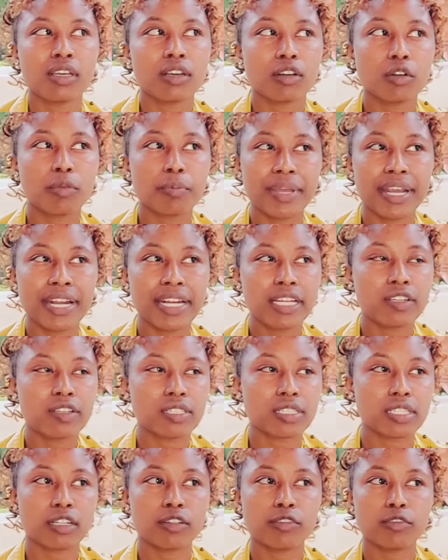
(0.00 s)
comparing
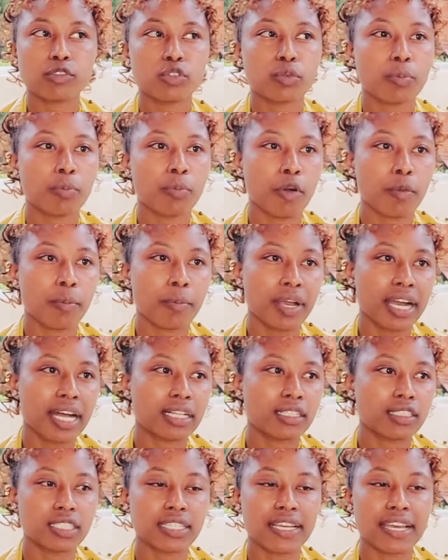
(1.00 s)
yourself to pop
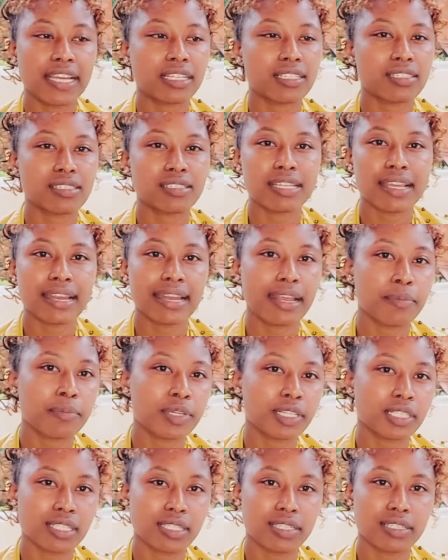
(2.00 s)
culture and
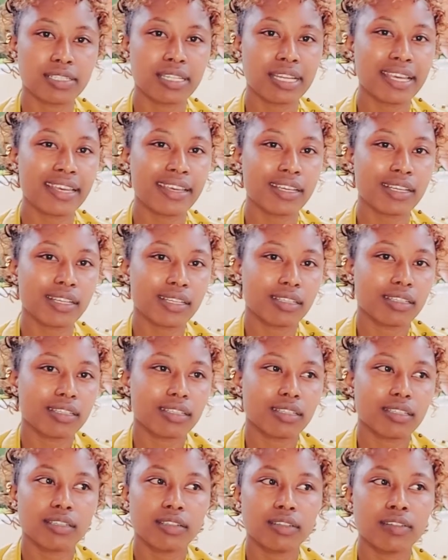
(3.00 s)
celebrities,
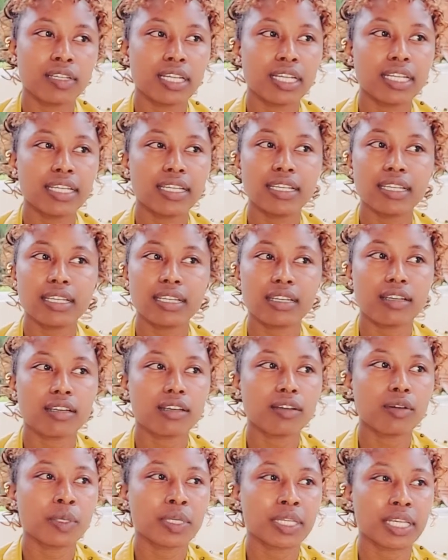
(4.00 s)
really,
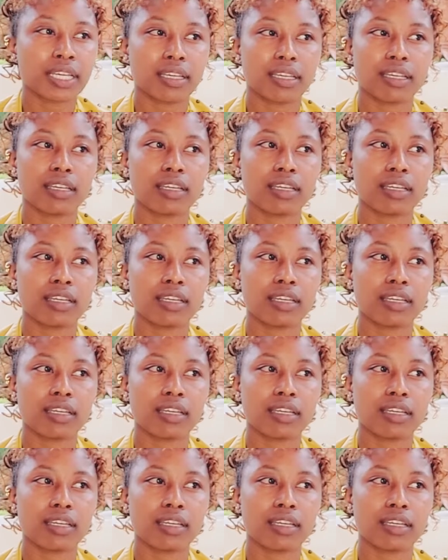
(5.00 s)
okay,